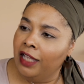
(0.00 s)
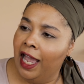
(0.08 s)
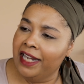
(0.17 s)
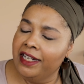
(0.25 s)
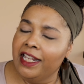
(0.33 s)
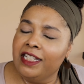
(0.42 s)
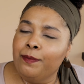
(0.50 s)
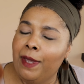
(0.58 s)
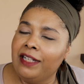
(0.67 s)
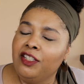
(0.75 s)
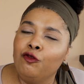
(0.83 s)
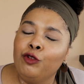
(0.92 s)
I didn't
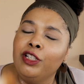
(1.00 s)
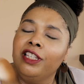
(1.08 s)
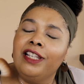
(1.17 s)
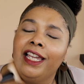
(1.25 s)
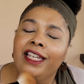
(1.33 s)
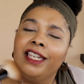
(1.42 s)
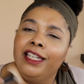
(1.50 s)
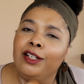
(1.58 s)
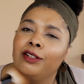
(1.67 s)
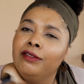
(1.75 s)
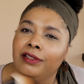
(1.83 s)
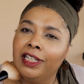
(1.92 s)
expect to really like
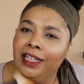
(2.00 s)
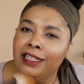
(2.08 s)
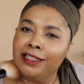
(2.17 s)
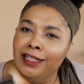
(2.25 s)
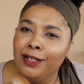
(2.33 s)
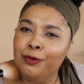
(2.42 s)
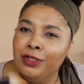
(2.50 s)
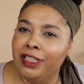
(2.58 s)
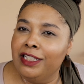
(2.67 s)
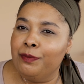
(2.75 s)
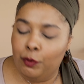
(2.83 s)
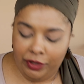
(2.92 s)
it. Like I said, with
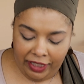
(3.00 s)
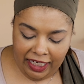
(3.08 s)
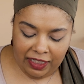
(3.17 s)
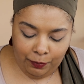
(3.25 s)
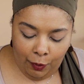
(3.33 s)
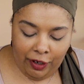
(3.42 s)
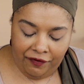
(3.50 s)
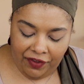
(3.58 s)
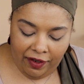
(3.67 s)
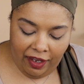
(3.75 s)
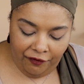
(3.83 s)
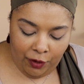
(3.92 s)
these,
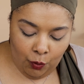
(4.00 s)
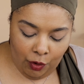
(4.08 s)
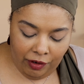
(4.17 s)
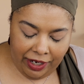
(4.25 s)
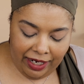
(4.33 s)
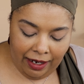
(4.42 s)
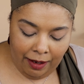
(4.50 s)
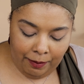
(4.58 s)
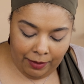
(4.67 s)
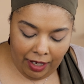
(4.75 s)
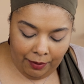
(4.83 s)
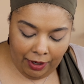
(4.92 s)
if it were
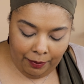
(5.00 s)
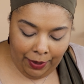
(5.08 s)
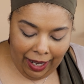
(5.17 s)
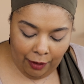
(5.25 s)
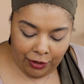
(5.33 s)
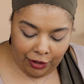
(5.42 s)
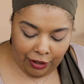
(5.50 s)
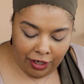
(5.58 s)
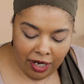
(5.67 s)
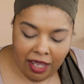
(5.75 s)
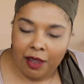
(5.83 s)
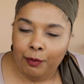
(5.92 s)
a powder,
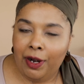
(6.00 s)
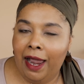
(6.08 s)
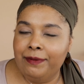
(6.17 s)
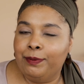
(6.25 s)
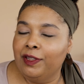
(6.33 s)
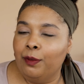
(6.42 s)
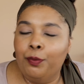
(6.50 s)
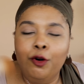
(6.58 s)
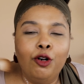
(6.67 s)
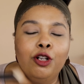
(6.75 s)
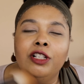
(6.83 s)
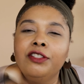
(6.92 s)
perhaps with the
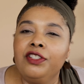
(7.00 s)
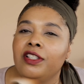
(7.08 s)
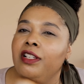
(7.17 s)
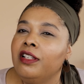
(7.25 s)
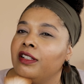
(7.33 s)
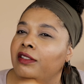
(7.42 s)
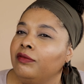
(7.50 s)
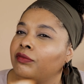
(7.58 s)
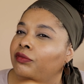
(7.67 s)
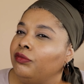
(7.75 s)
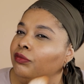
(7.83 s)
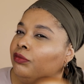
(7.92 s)
pearls,
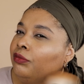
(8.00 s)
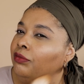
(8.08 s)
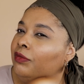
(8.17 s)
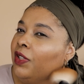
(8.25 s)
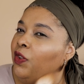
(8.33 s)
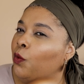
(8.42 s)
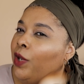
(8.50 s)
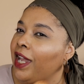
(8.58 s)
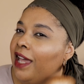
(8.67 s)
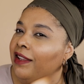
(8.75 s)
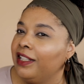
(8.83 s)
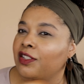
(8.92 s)
and the way
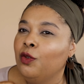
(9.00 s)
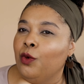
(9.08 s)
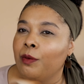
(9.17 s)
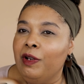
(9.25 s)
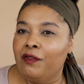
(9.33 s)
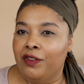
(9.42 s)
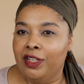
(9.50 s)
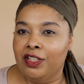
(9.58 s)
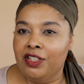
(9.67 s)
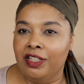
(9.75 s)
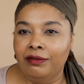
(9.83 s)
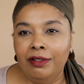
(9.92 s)
I like to wear my
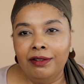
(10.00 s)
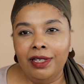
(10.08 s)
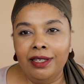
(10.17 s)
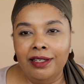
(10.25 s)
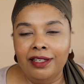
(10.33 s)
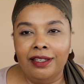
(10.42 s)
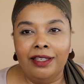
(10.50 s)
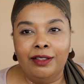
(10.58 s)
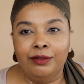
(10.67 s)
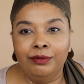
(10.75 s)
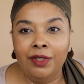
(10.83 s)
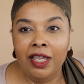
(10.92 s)
finishing,
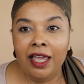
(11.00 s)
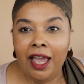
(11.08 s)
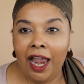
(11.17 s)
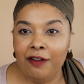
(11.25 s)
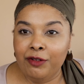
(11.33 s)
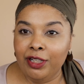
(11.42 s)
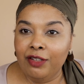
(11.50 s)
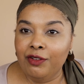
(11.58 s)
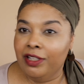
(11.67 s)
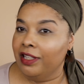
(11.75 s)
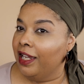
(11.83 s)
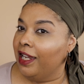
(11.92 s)
okay. I really,
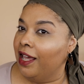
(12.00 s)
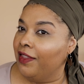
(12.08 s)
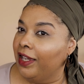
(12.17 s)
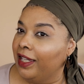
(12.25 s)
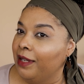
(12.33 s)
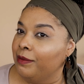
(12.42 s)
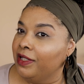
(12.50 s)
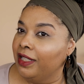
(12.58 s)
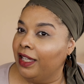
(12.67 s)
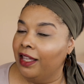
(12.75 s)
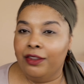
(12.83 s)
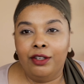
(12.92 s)
really like how that came
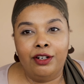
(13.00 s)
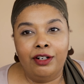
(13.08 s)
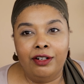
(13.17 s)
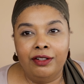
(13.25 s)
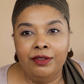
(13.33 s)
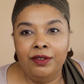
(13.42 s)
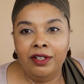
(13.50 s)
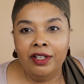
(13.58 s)
together.